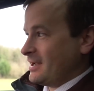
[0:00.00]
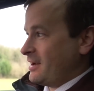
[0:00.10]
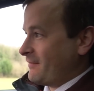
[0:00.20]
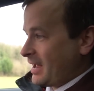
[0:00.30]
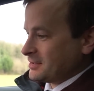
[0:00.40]

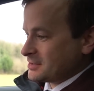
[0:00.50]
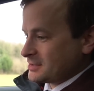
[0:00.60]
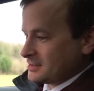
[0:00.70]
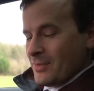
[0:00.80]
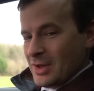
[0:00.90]

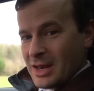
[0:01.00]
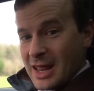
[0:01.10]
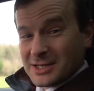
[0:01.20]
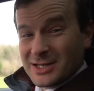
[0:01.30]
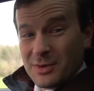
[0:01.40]
Advance.
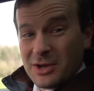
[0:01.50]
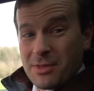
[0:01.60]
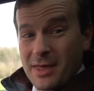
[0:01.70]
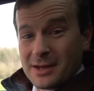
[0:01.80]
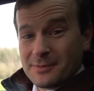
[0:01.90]
Let us know what you
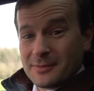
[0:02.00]
think.